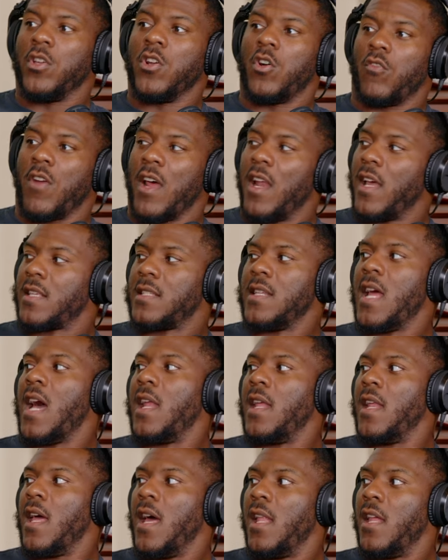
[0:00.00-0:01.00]
said, "Who would you rather?"
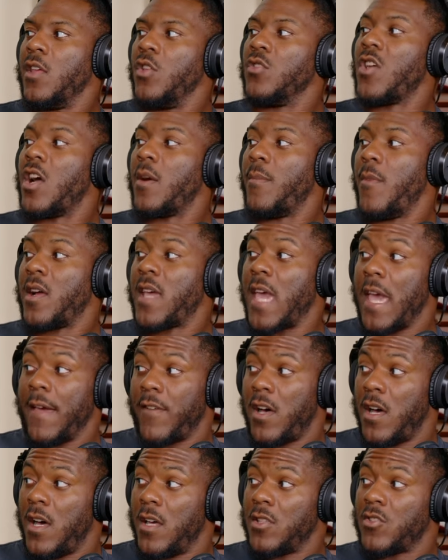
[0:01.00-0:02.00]
You talking about
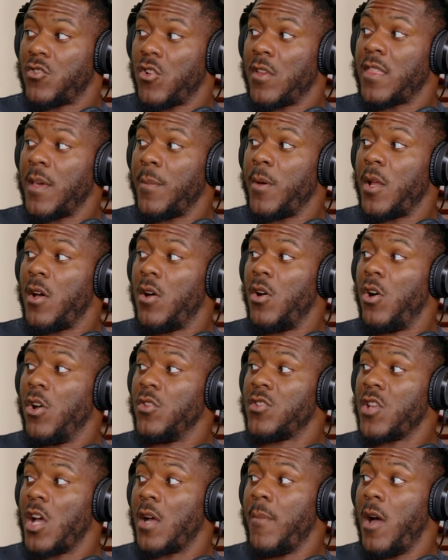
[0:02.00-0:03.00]
Kayvon Thibodeaux? No,
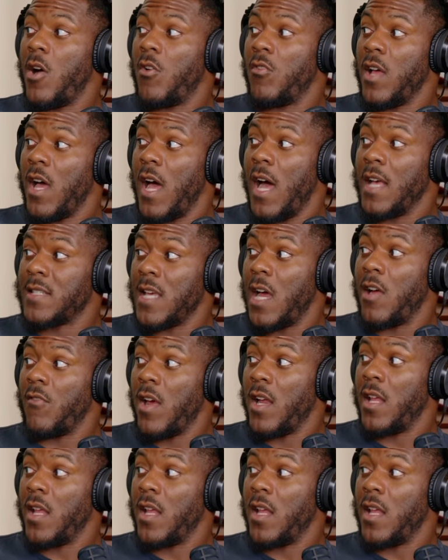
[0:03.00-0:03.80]
because all